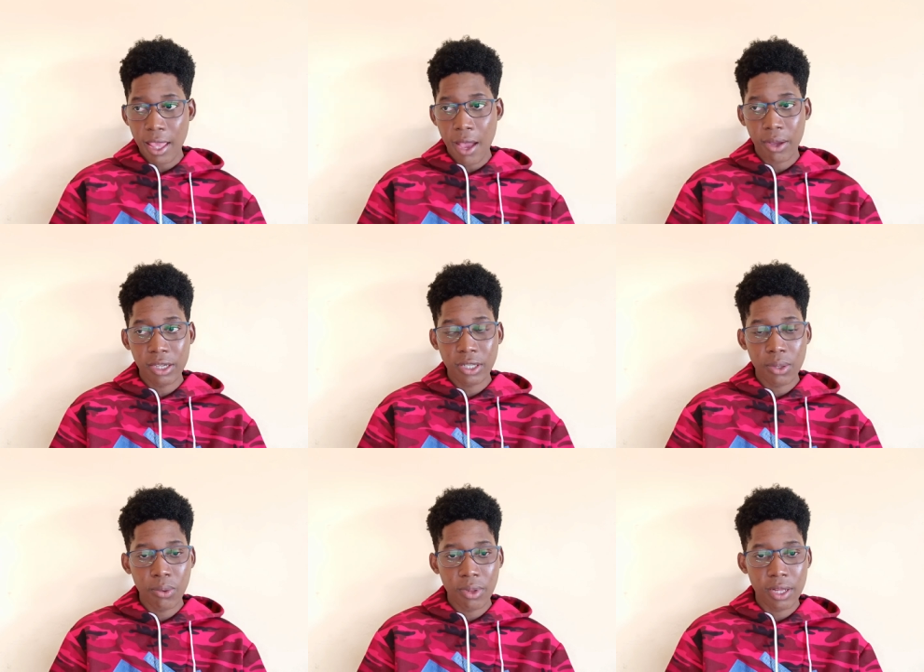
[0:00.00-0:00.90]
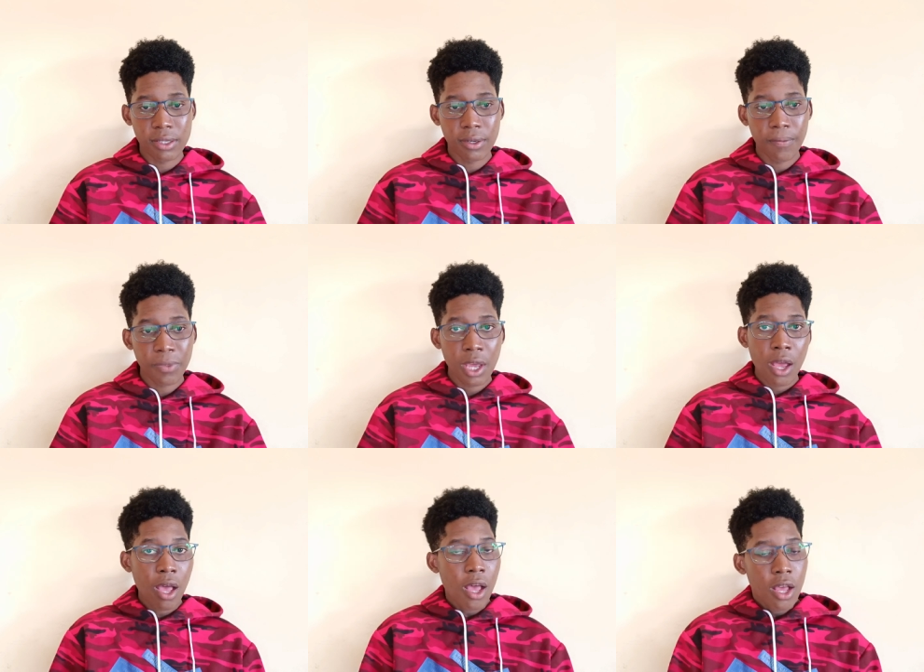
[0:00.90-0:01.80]
Yeah, you can actually do that.
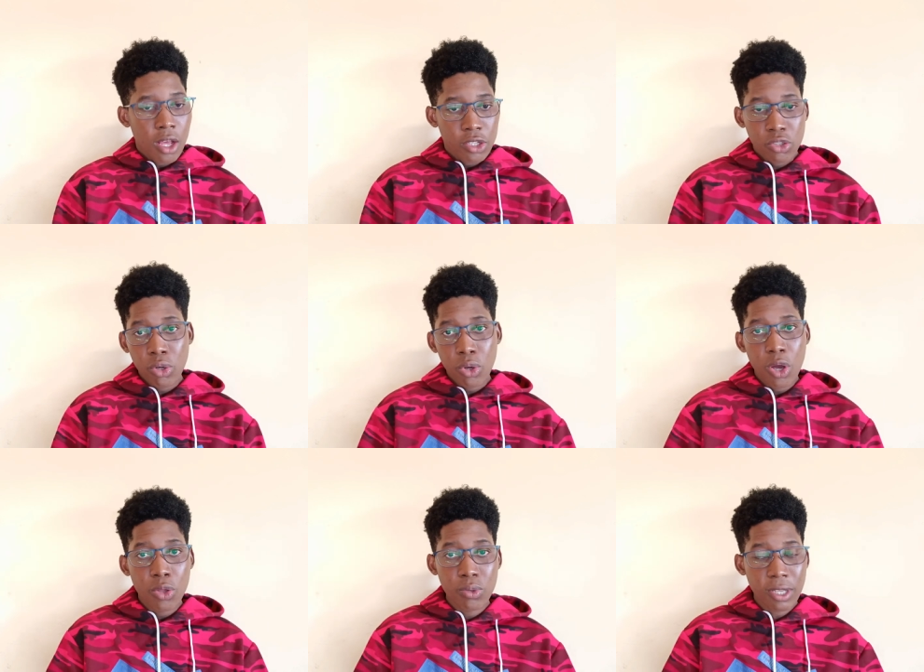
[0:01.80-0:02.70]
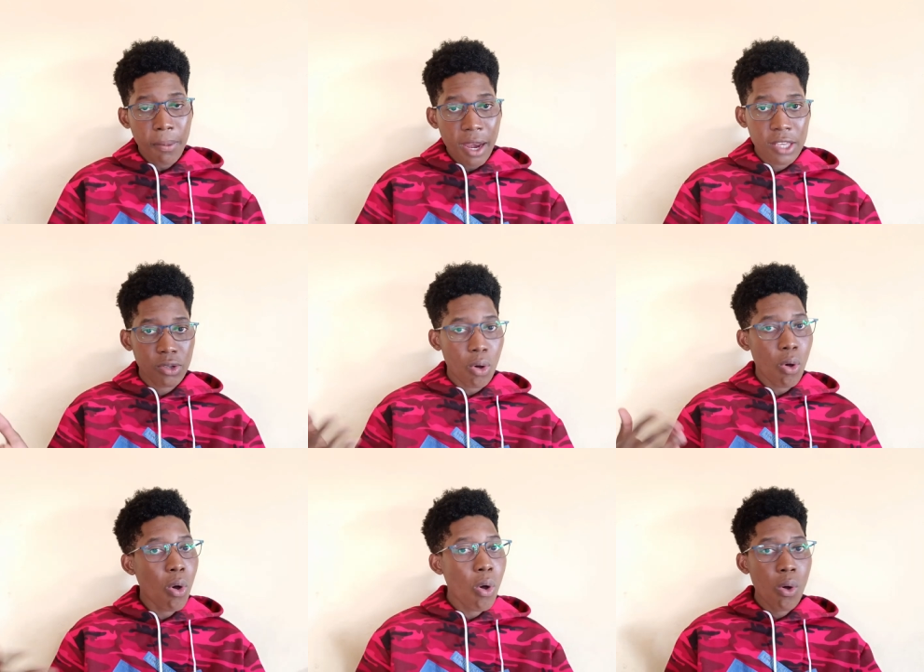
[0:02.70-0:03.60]
So to summarize,
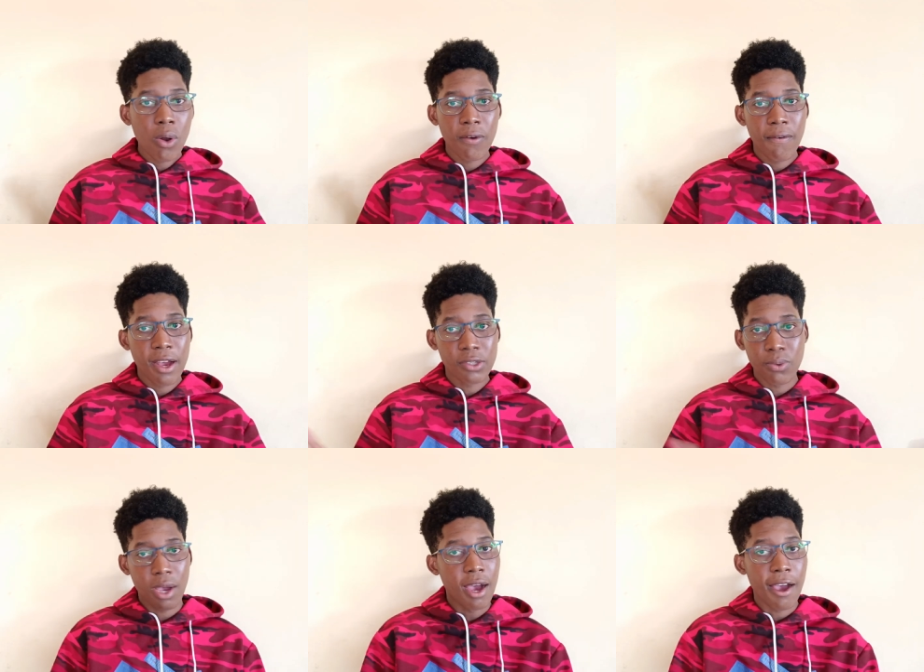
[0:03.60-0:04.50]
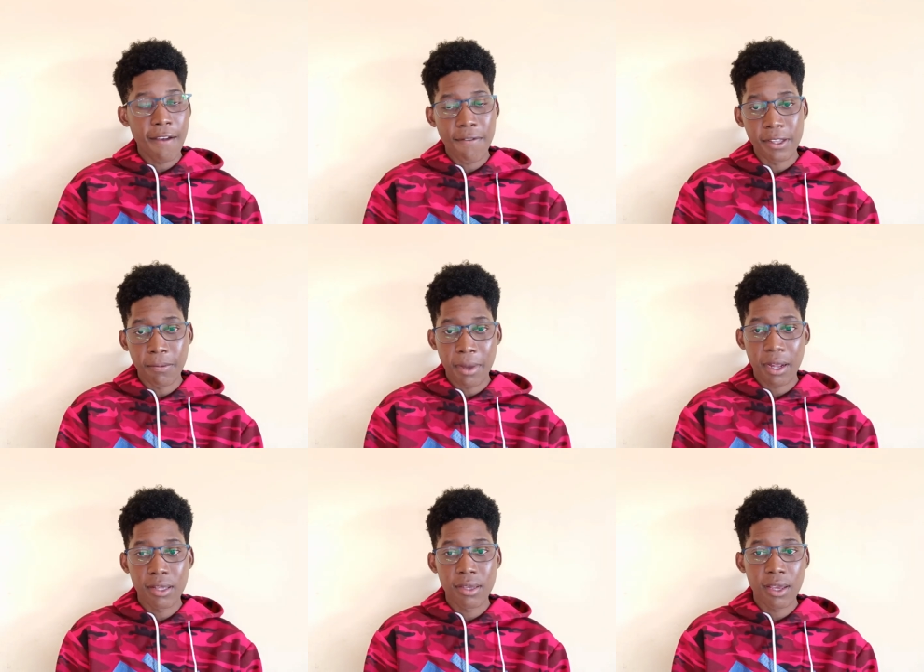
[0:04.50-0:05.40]
all of us, we are affiliate
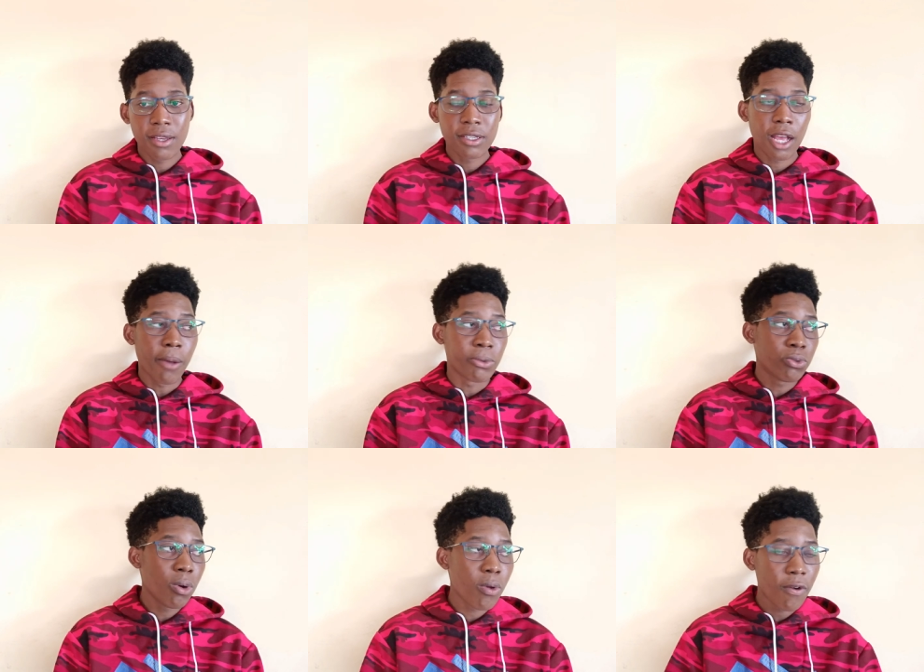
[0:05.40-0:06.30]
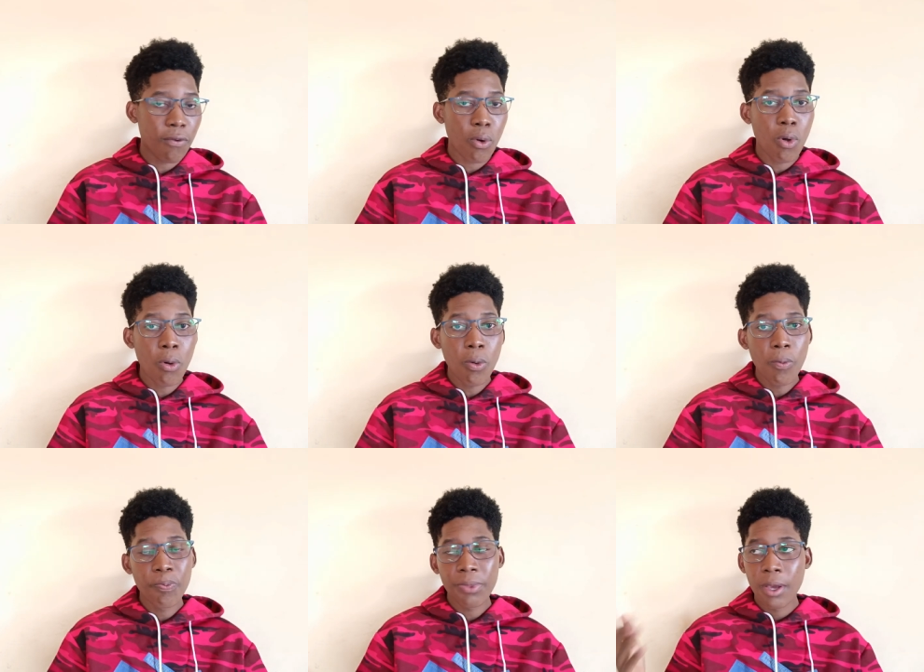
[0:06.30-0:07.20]
marketeers. I'm sure we have
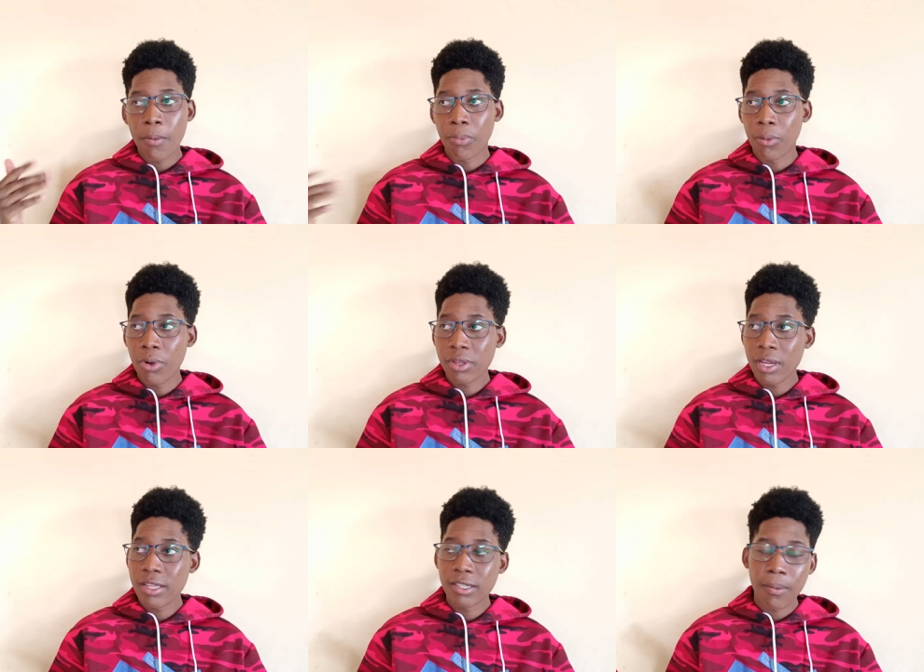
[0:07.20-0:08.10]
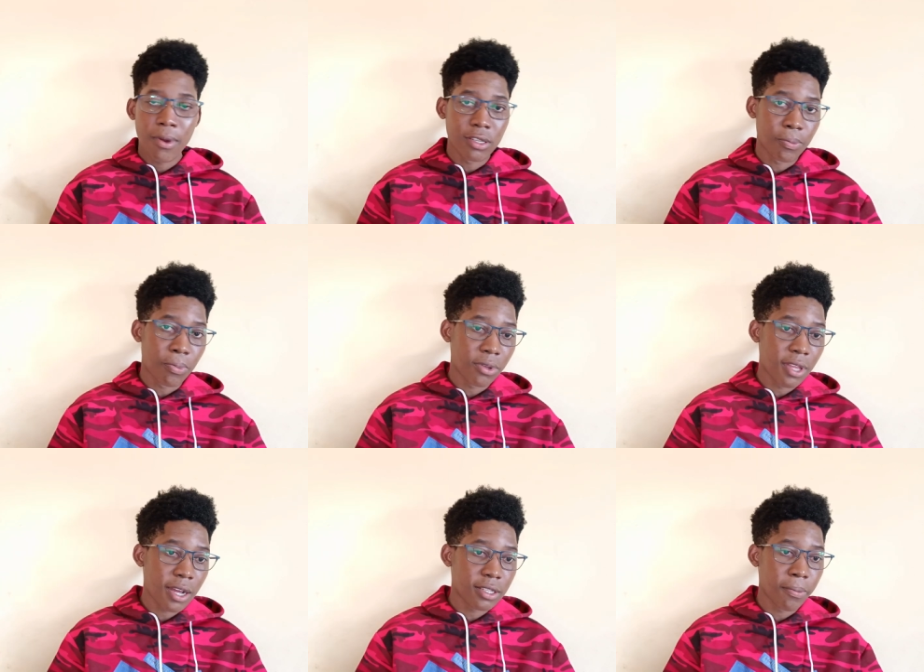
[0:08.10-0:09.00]
all promoted someone's
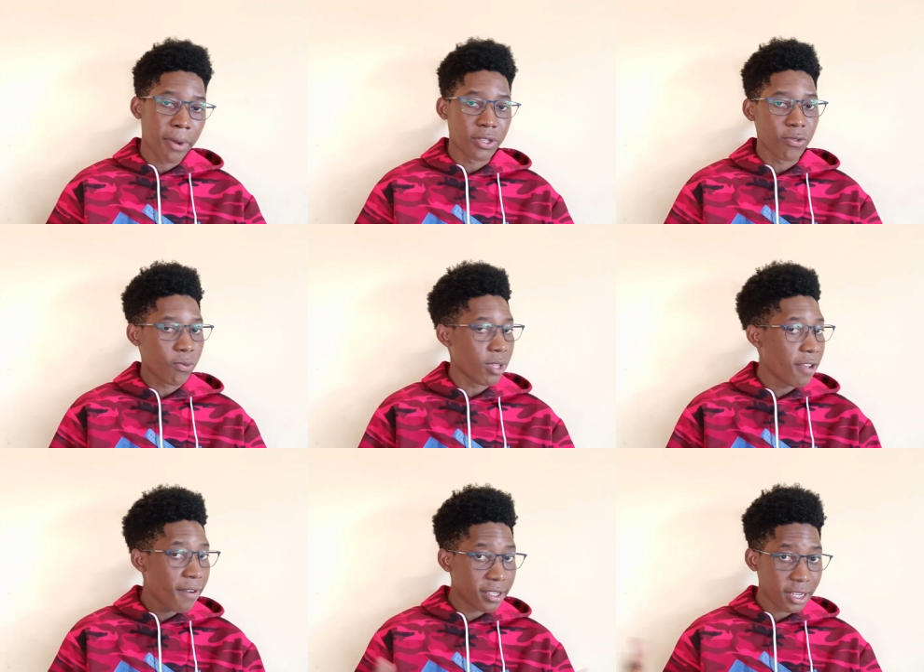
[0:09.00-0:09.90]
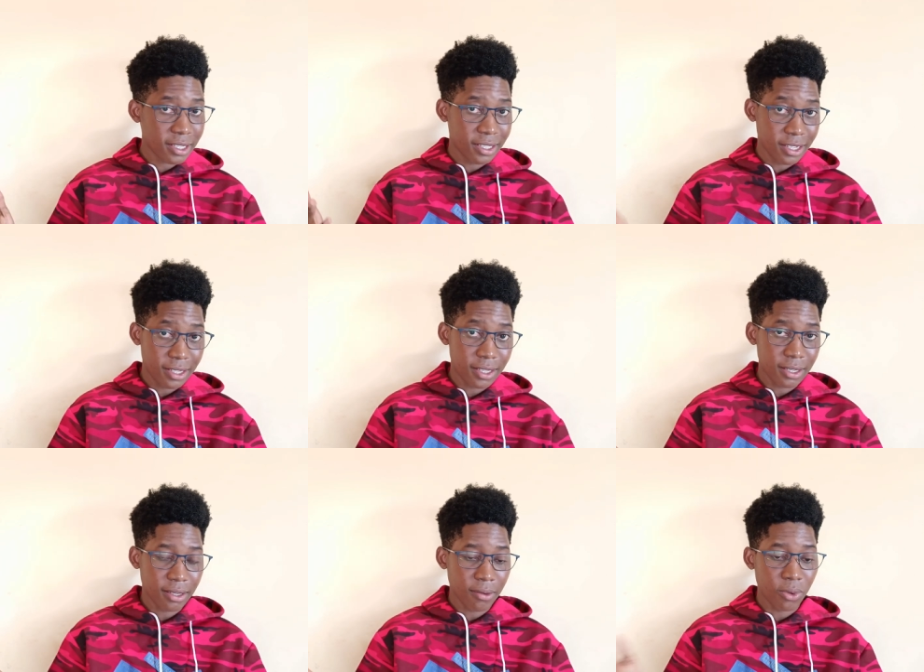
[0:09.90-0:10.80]
product, but we never just did,
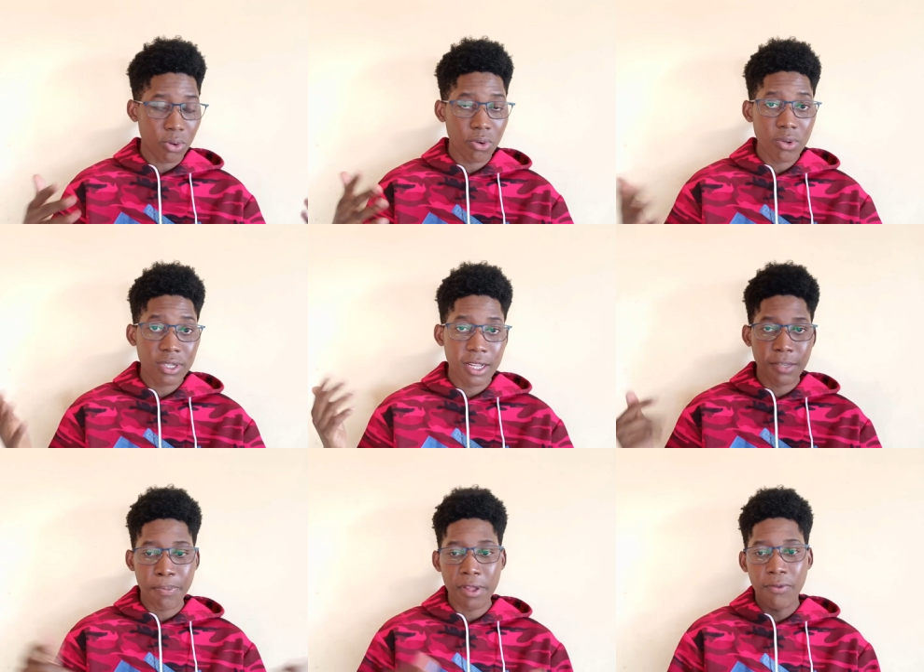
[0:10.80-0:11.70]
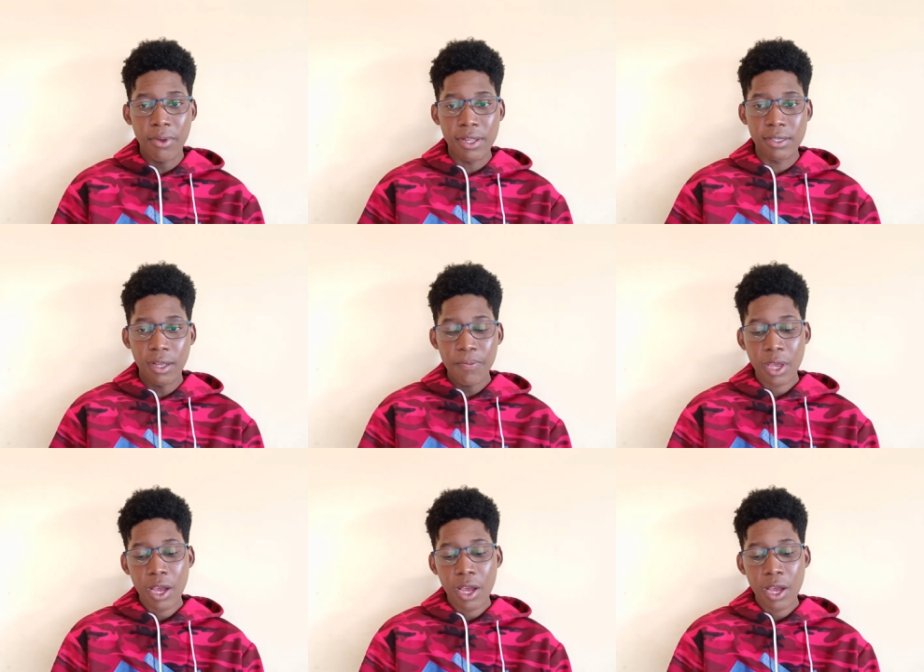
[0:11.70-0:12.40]
we do not get paid for it.